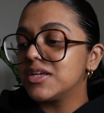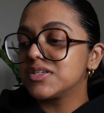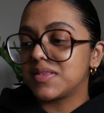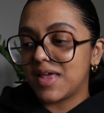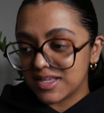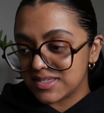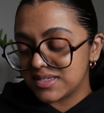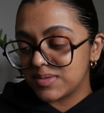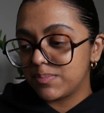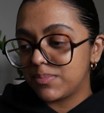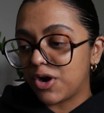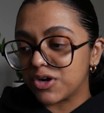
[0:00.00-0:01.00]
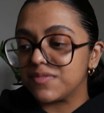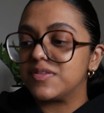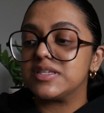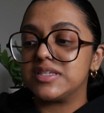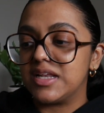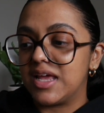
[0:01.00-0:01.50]
So that's part of the
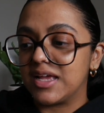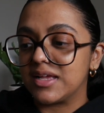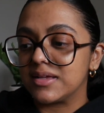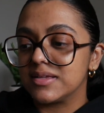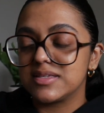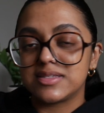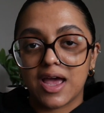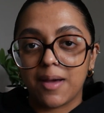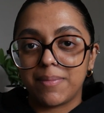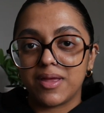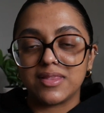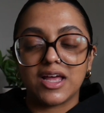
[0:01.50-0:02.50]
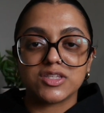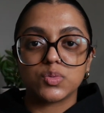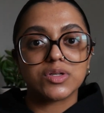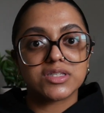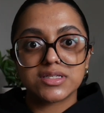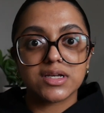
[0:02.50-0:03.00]
seeding step, and that's
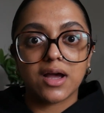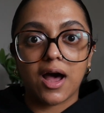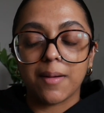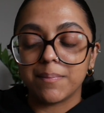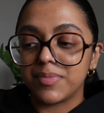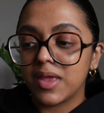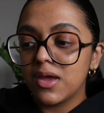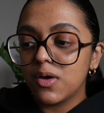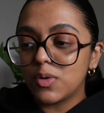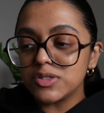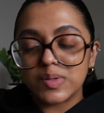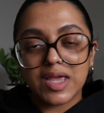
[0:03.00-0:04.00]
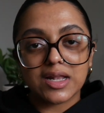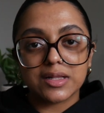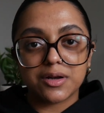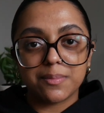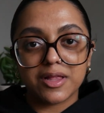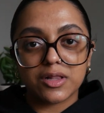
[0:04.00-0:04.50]
what's to come once we get a
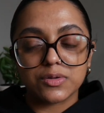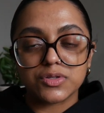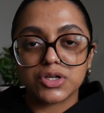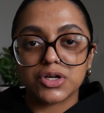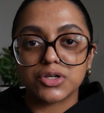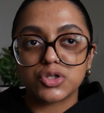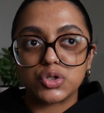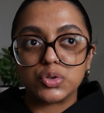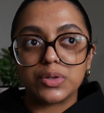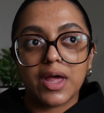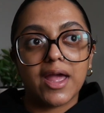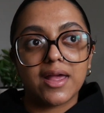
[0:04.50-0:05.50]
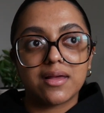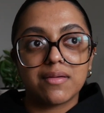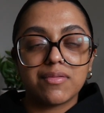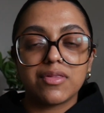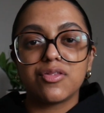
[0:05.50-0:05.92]
little bit closer to like